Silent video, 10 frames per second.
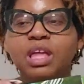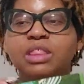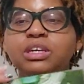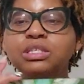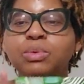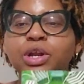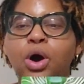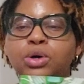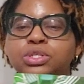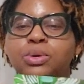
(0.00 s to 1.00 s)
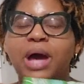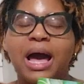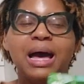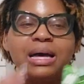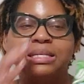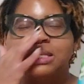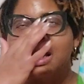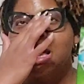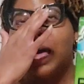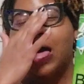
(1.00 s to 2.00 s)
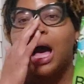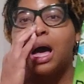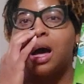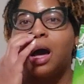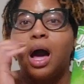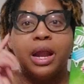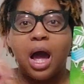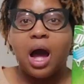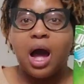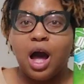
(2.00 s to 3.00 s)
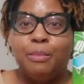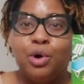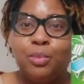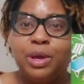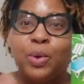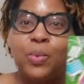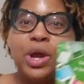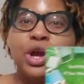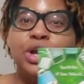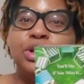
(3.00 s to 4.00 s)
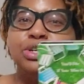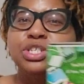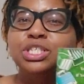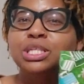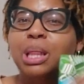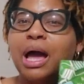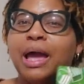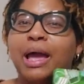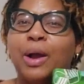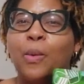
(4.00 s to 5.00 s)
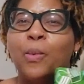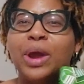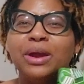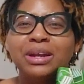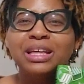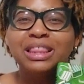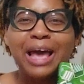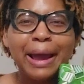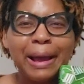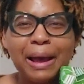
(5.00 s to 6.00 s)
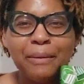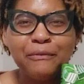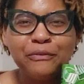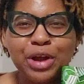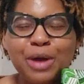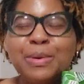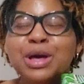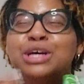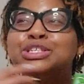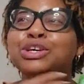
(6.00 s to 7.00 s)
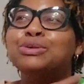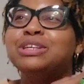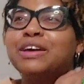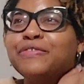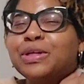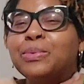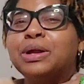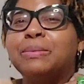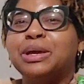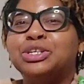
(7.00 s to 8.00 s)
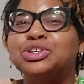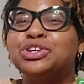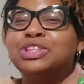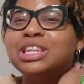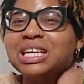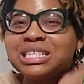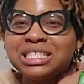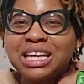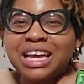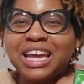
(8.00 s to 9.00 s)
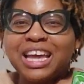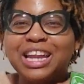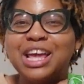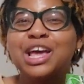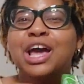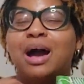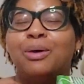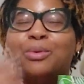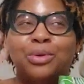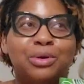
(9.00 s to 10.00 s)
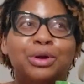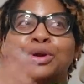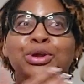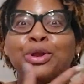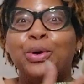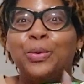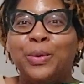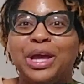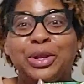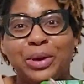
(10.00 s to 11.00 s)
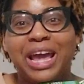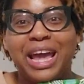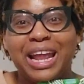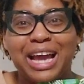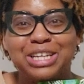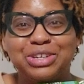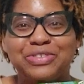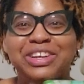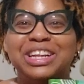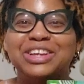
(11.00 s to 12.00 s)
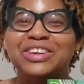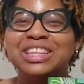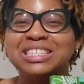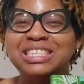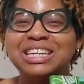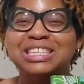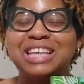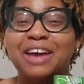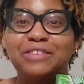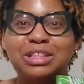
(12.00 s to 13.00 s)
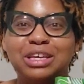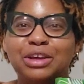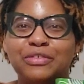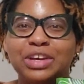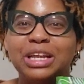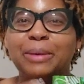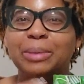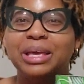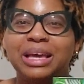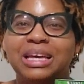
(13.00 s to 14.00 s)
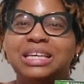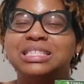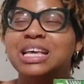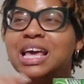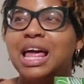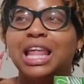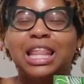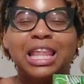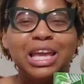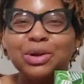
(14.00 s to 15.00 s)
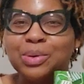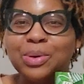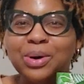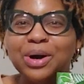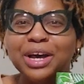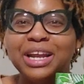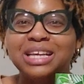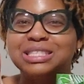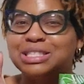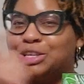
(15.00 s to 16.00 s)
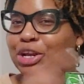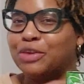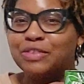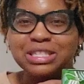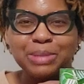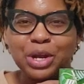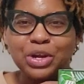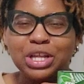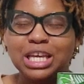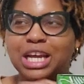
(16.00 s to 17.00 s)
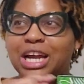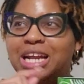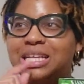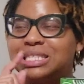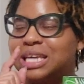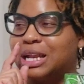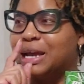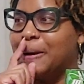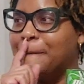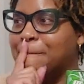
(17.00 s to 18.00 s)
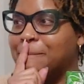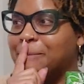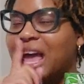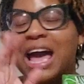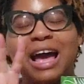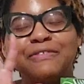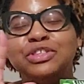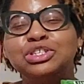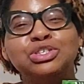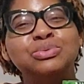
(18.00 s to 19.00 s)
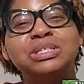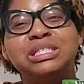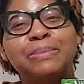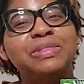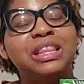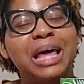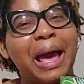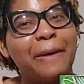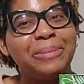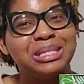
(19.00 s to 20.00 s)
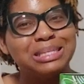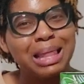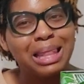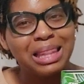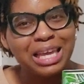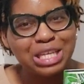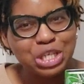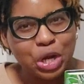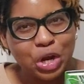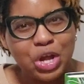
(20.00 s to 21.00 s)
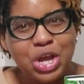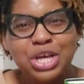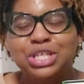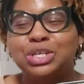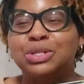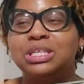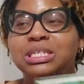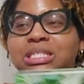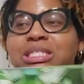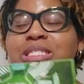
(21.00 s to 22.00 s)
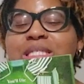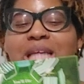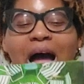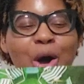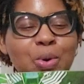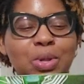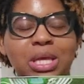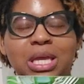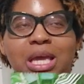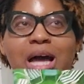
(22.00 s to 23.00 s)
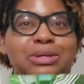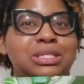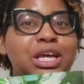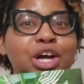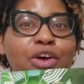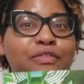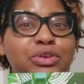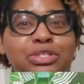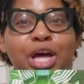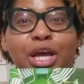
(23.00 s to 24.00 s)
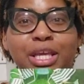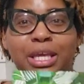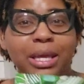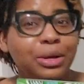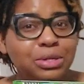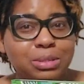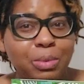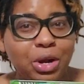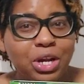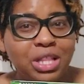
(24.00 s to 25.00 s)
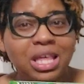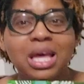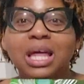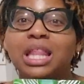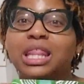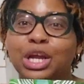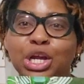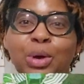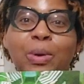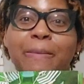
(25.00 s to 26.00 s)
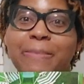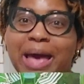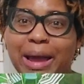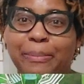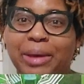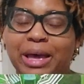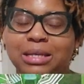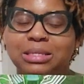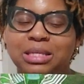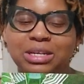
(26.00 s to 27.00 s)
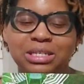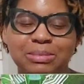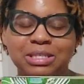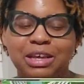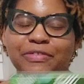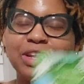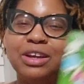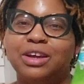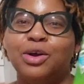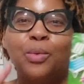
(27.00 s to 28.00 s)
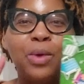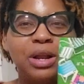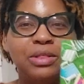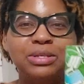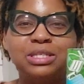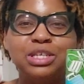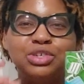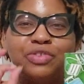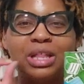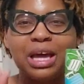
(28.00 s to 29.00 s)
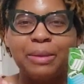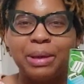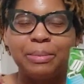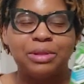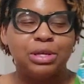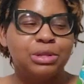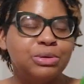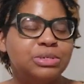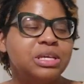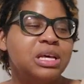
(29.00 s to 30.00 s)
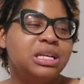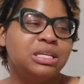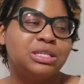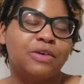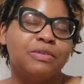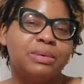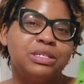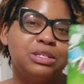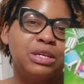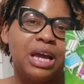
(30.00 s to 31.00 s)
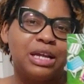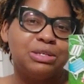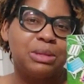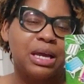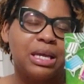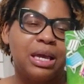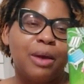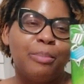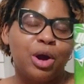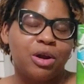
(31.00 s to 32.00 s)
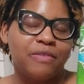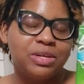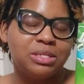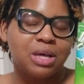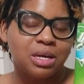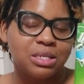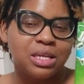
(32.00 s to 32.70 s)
this one also has an aha moment where you're just like, where did that come from? So you definitely want to make sure you listen, or, in your head as you're reading, you're listening to everything you're reading, because later on, you're going to read something earlier and it's going to have to do with something that happens later. So this not only, I'll say, covers a year's worth, they're going back. So there's some stuff in here. One of those things you really got to pick up on the clues to solve the mystery. I do like it. Part of it sucks.